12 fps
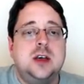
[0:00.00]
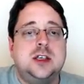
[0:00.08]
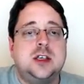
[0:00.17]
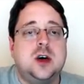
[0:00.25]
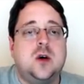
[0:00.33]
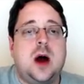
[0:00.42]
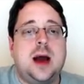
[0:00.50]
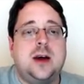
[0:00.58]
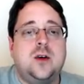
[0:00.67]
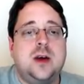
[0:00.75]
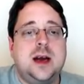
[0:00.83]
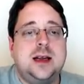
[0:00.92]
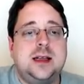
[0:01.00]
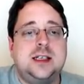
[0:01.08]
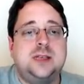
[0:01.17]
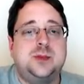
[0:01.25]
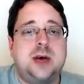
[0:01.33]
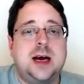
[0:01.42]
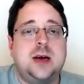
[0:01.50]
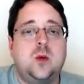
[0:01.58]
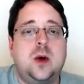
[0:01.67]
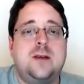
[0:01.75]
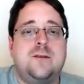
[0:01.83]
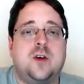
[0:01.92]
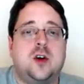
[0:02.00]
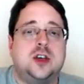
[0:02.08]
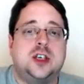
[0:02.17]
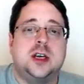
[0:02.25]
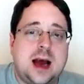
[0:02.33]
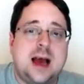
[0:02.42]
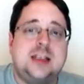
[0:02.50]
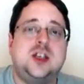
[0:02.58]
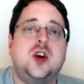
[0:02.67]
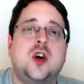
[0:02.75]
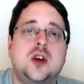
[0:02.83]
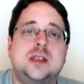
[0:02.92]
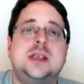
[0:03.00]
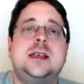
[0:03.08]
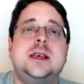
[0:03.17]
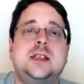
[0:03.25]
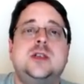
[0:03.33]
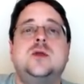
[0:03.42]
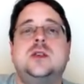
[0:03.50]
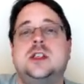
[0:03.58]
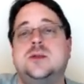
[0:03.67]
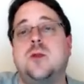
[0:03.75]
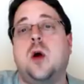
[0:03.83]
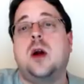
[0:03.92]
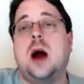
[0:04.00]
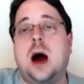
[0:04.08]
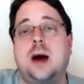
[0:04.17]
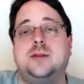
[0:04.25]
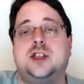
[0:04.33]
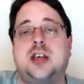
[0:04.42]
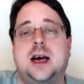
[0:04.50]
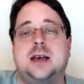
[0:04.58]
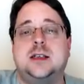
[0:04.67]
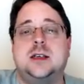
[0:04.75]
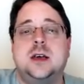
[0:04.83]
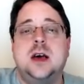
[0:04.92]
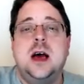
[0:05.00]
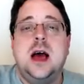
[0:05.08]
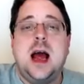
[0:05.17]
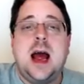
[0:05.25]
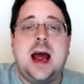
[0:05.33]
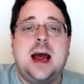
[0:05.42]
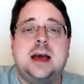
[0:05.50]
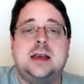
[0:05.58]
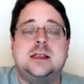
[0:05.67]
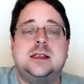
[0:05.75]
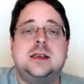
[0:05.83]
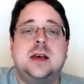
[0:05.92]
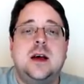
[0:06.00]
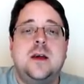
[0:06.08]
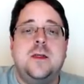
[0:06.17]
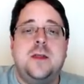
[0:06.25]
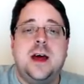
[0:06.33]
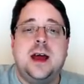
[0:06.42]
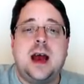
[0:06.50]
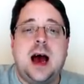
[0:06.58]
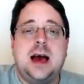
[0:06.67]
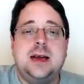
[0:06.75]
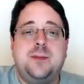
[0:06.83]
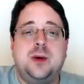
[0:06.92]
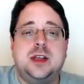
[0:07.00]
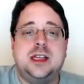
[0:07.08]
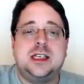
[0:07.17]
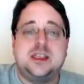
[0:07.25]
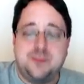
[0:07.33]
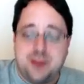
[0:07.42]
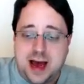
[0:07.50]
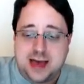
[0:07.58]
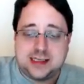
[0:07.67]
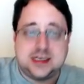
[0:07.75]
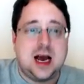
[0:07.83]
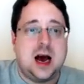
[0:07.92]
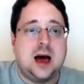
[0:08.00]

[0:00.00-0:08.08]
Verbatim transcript: So I created this black and white version. I turned it into a smart object. And then I put this mask